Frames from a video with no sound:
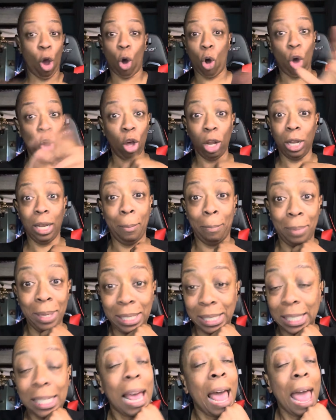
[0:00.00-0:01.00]
all in
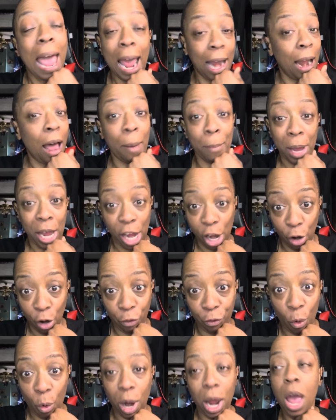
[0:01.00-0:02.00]
business, and I'm here
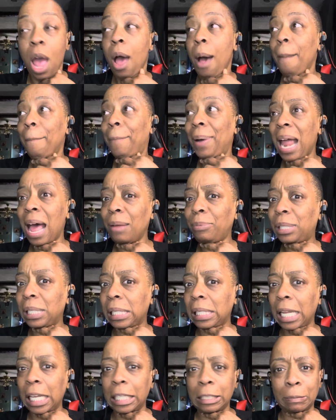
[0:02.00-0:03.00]
for it. But I'm
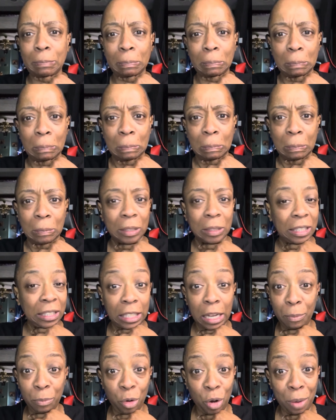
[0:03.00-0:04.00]
just like,
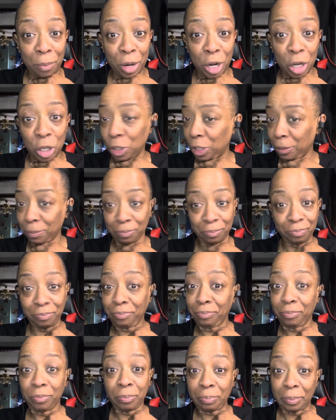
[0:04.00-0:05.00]
dumb criminals.
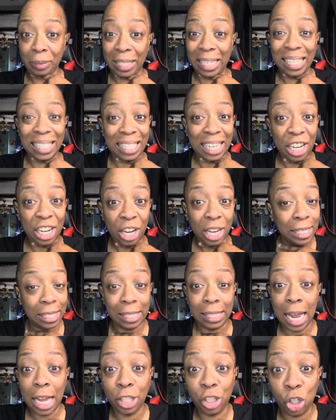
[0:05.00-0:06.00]
Continue.
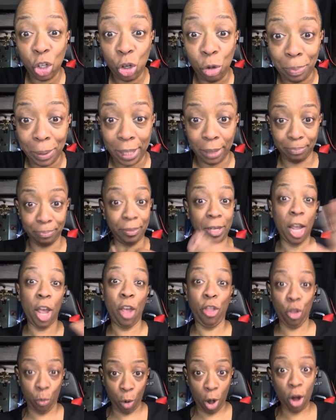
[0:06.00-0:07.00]
Stay stupid. In
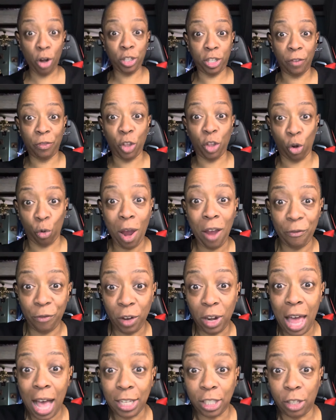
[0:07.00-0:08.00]
the words of the great
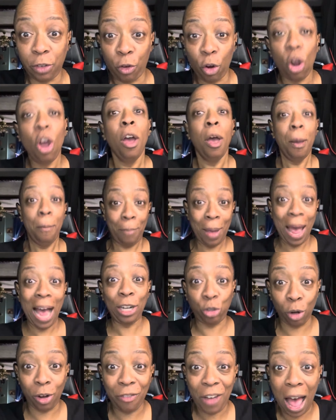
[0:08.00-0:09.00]
philosopher,
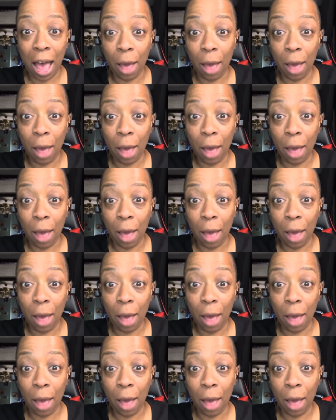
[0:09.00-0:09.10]
Patrick